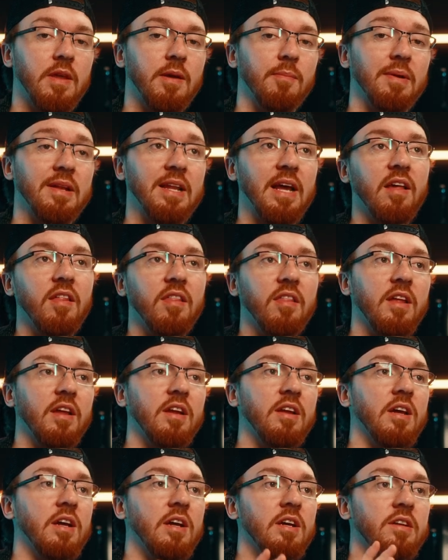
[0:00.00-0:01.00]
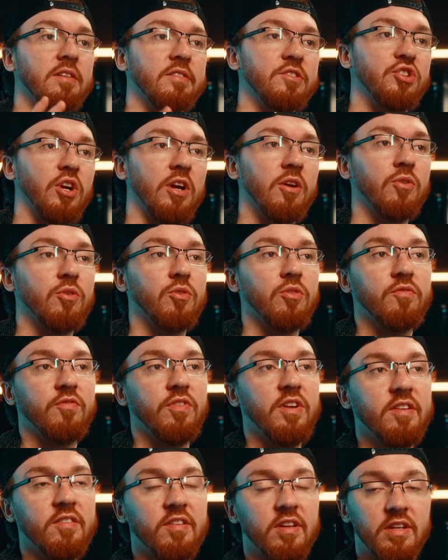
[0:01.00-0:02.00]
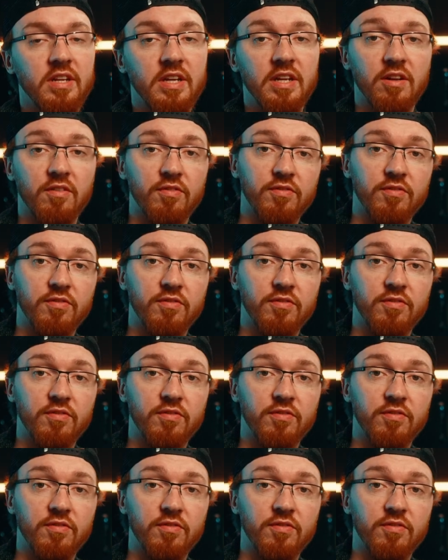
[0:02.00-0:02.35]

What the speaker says: But I think ZHIYUN could fix it in a